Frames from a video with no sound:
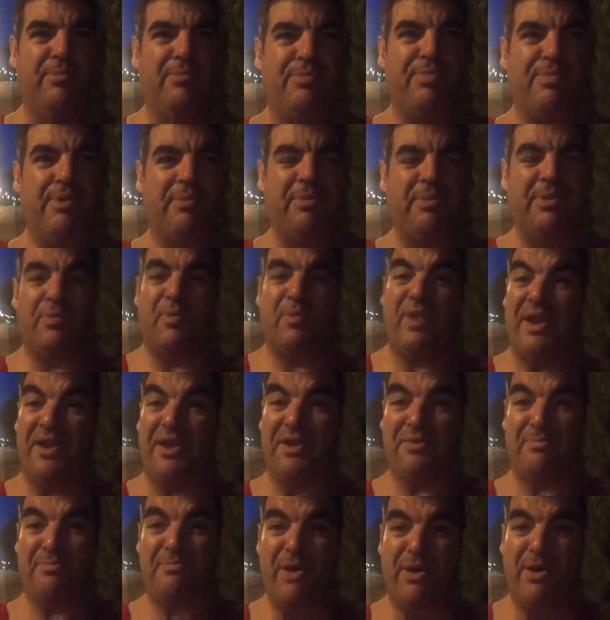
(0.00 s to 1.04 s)
probably
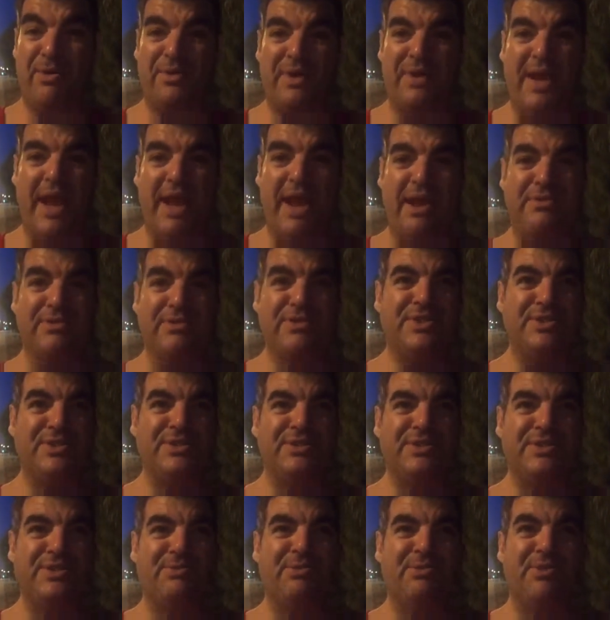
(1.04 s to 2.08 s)
witness meltdowns
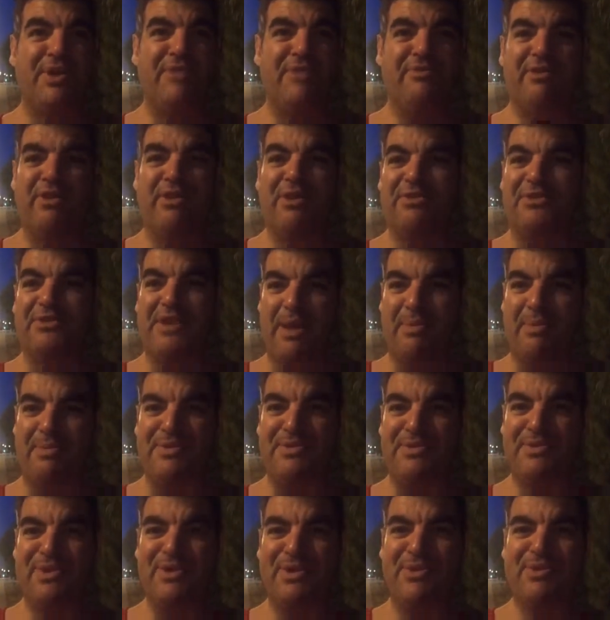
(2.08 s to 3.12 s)
and whatever else
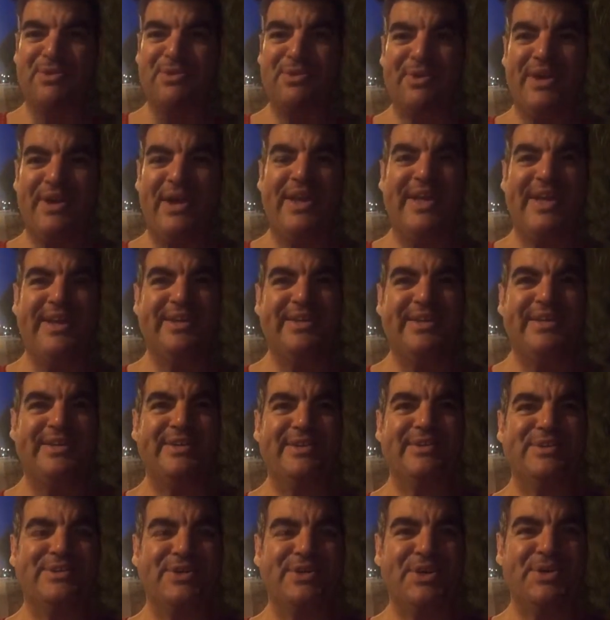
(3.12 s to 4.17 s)
happens along the way, you
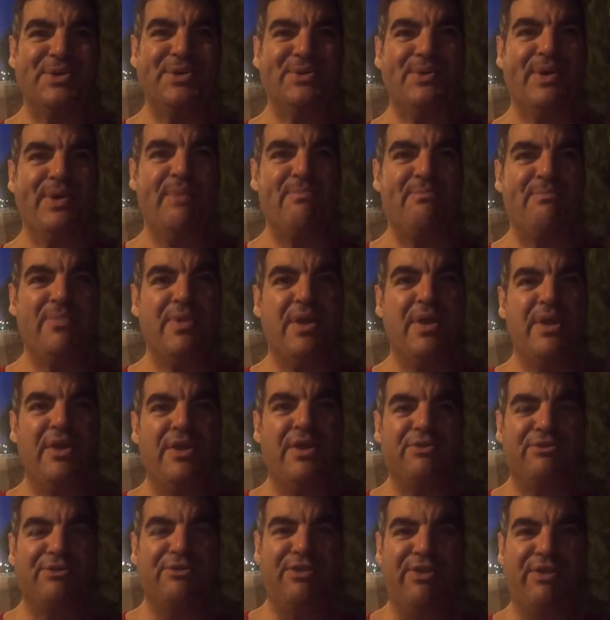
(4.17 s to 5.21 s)
know. So
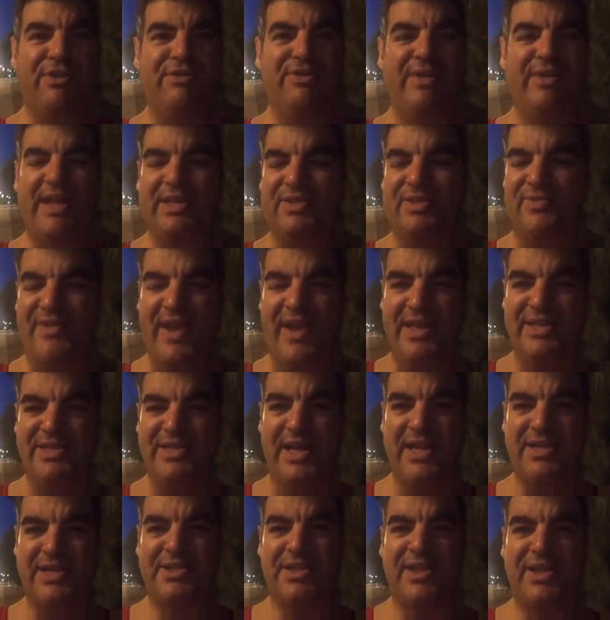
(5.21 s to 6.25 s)
that's
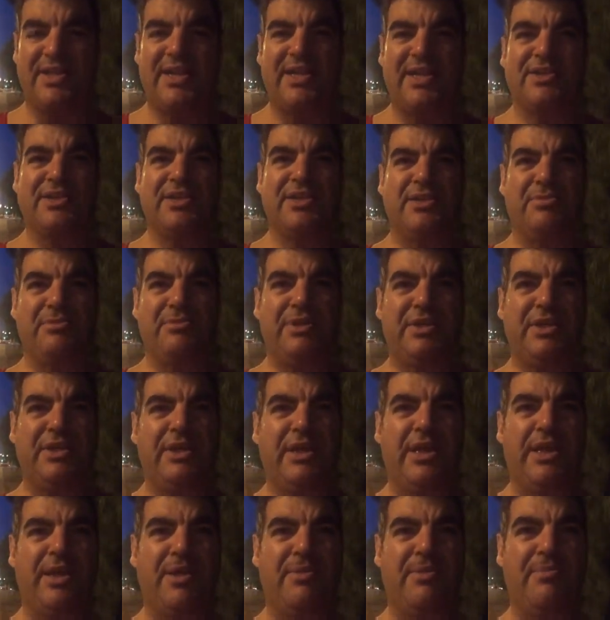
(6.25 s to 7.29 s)
fantastic. That's going to
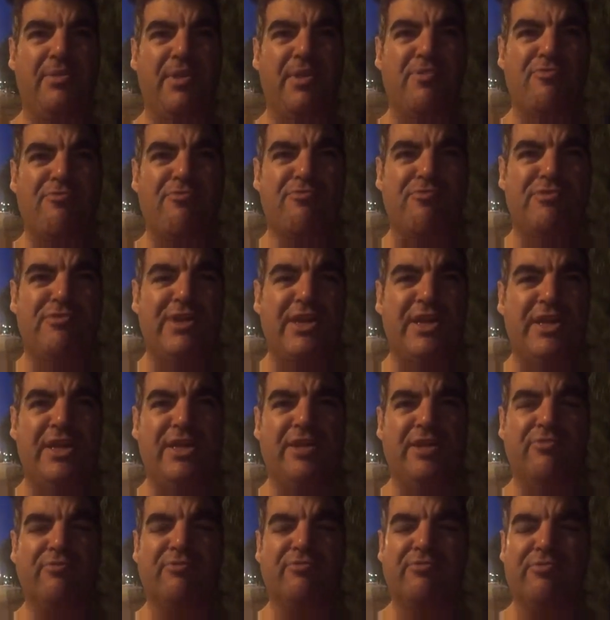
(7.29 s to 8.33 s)
be a
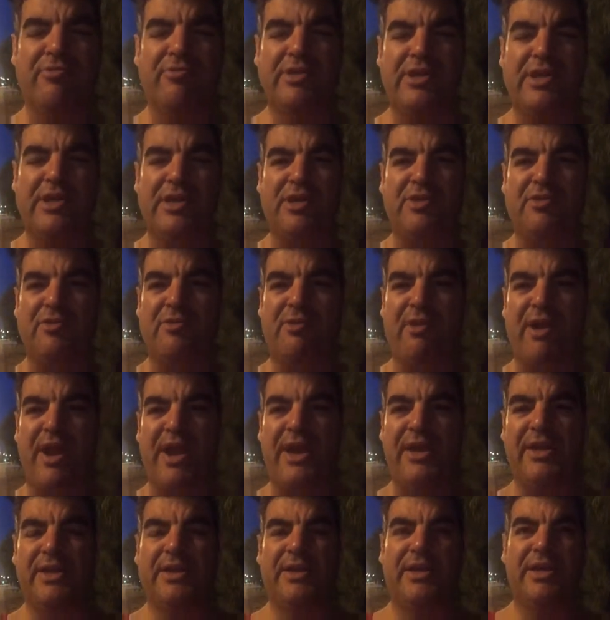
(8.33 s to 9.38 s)
really
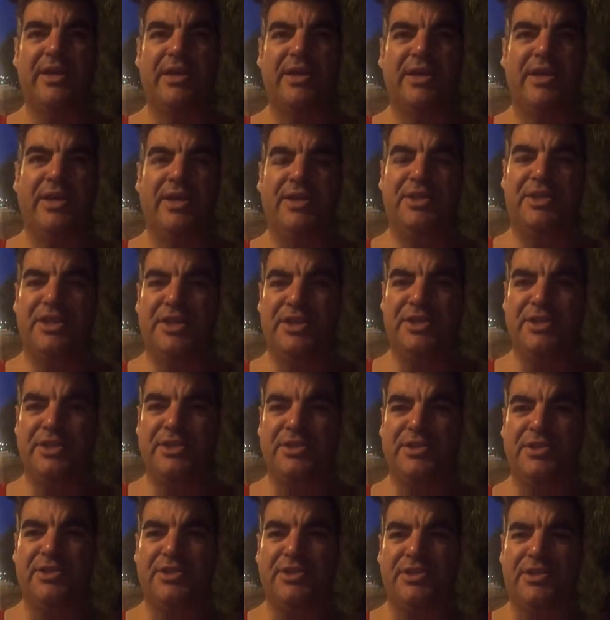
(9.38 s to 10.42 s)
great
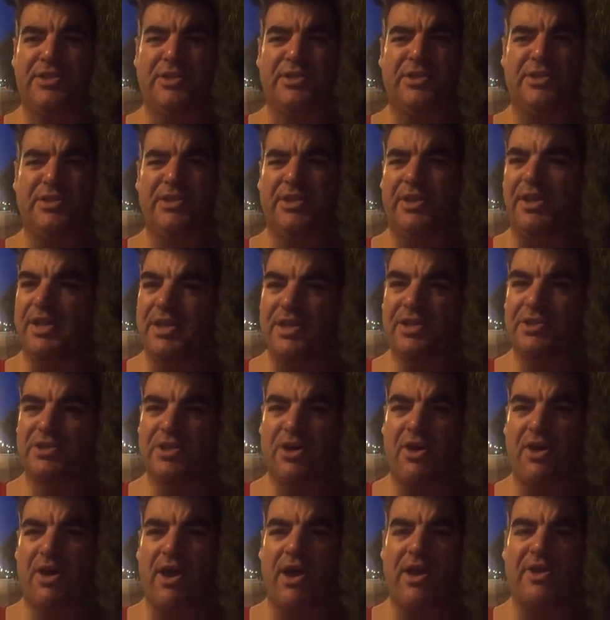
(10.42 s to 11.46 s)
addition to the
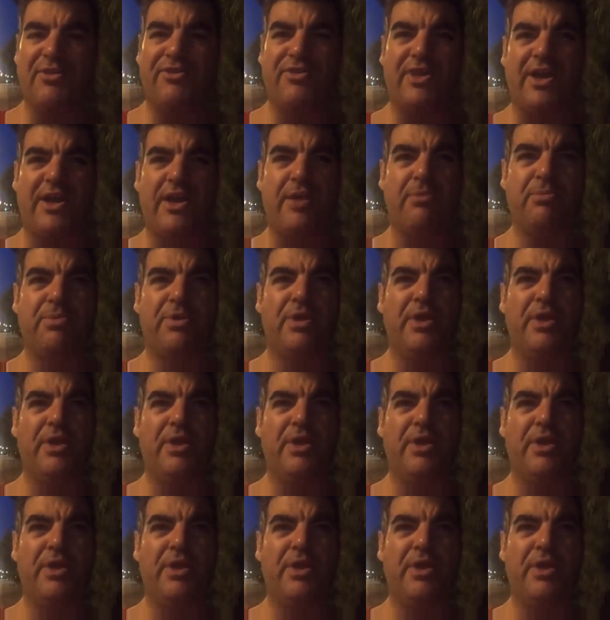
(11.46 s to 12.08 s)
entire setup.